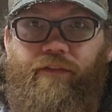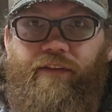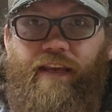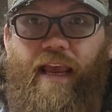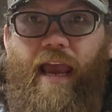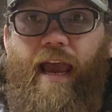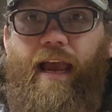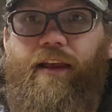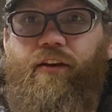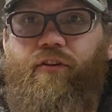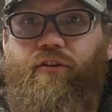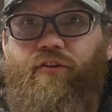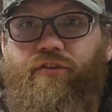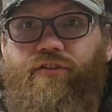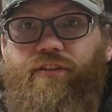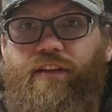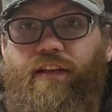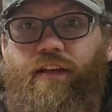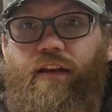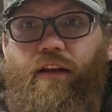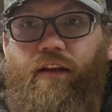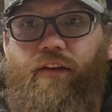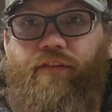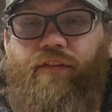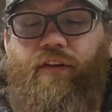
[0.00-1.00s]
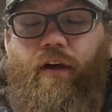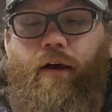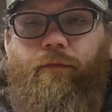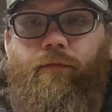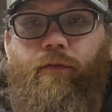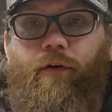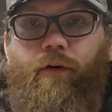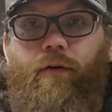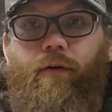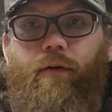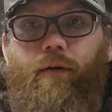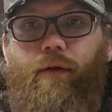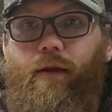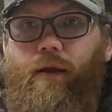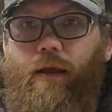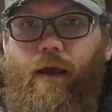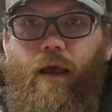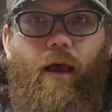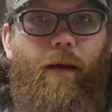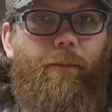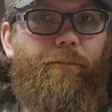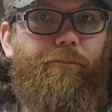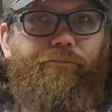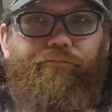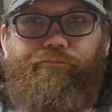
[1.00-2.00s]
the accuracy going to suffer?
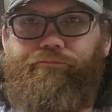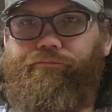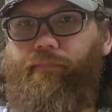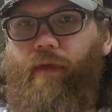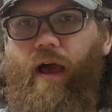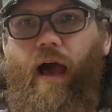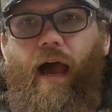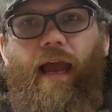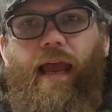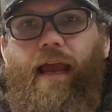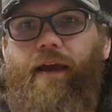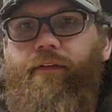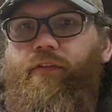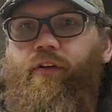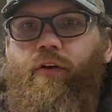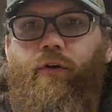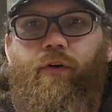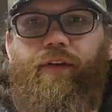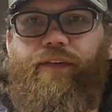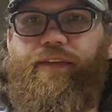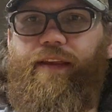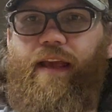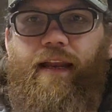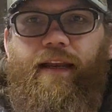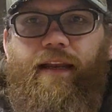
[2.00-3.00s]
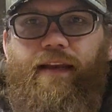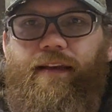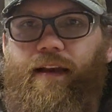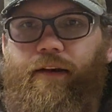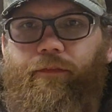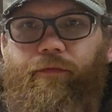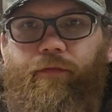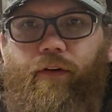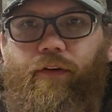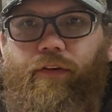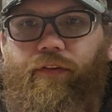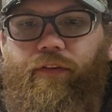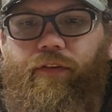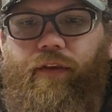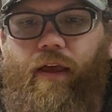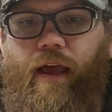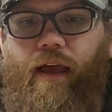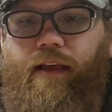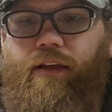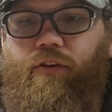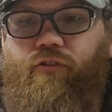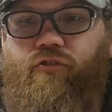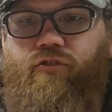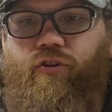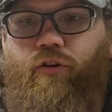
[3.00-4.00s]
I haven't noticed any difference.
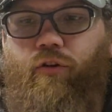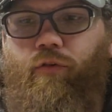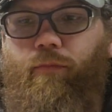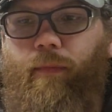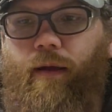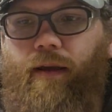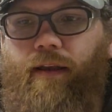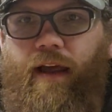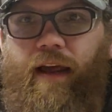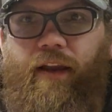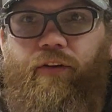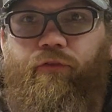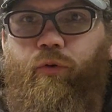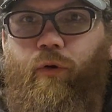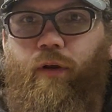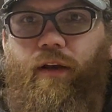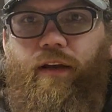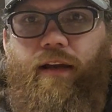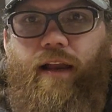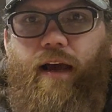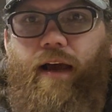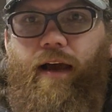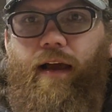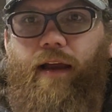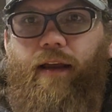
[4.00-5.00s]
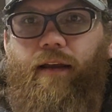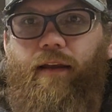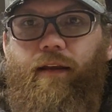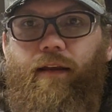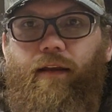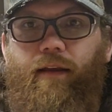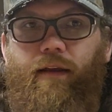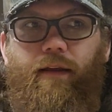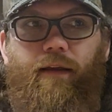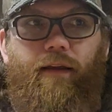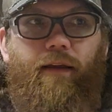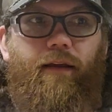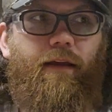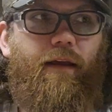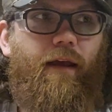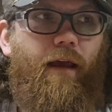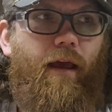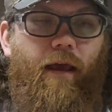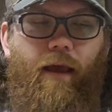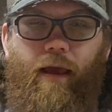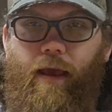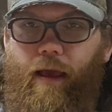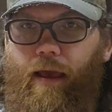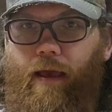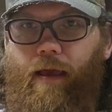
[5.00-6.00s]
I can shoot my 929
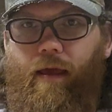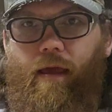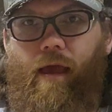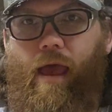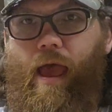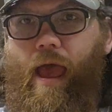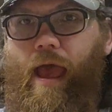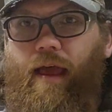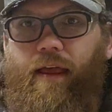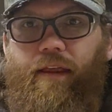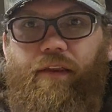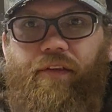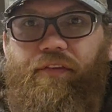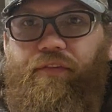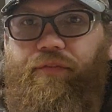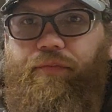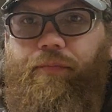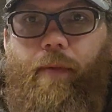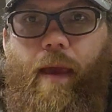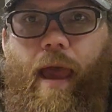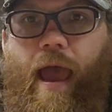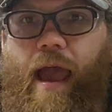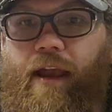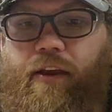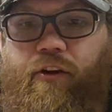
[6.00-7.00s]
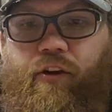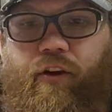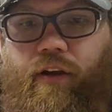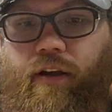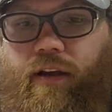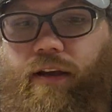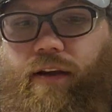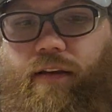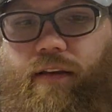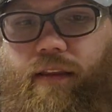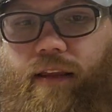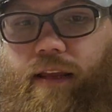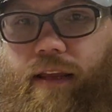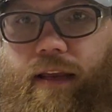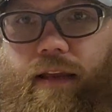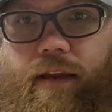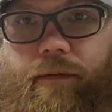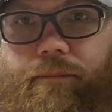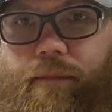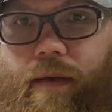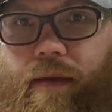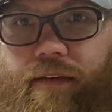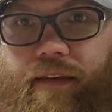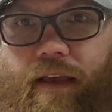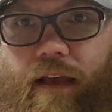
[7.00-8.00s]
as accurately
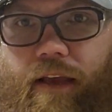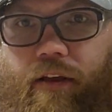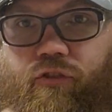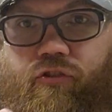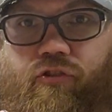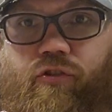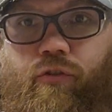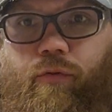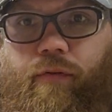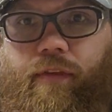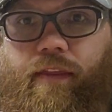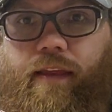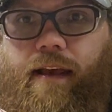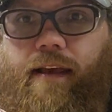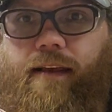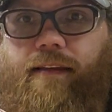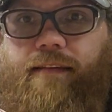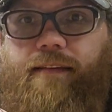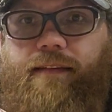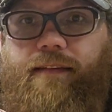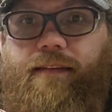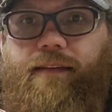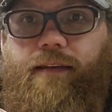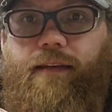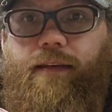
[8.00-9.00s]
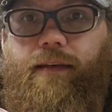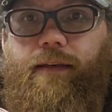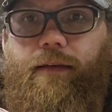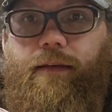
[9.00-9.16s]
as I could shoot this